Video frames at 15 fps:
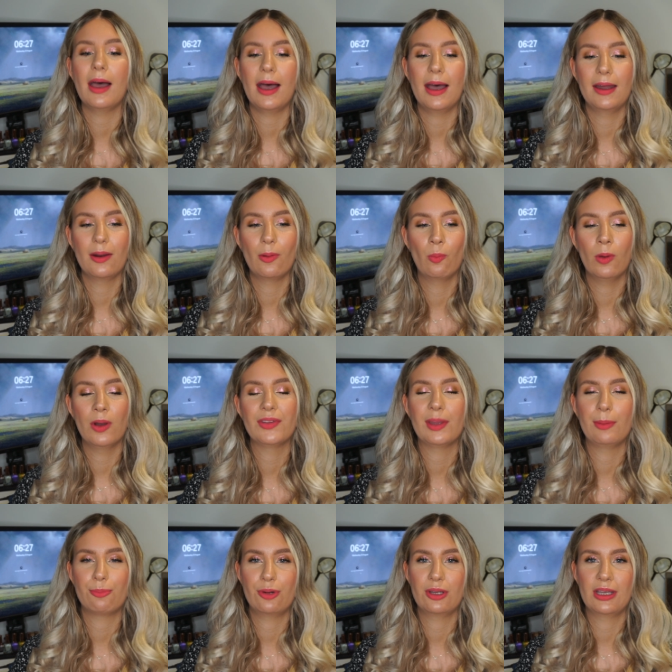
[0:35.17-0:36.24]
and what
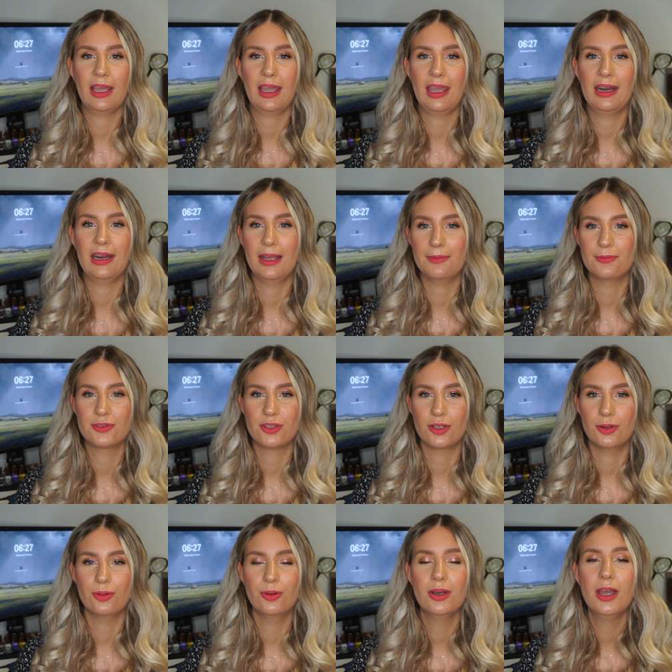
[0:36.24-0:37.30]
I'm bringing in if
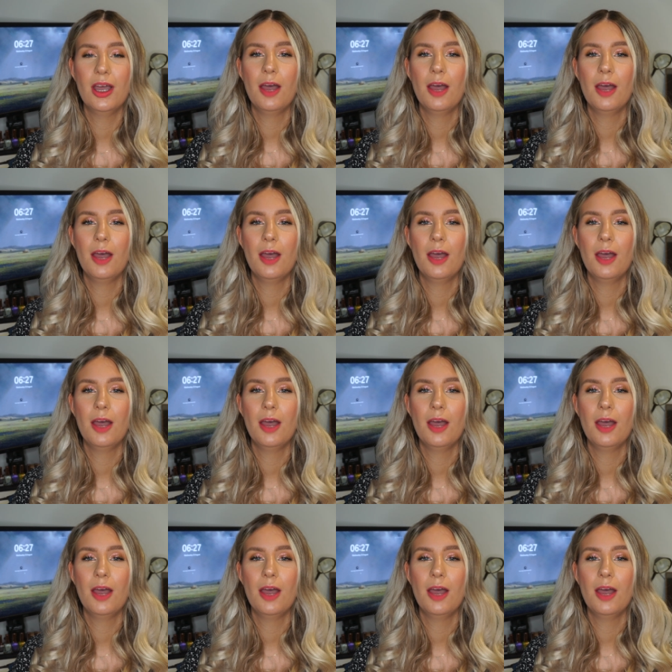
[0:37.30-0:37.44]
so.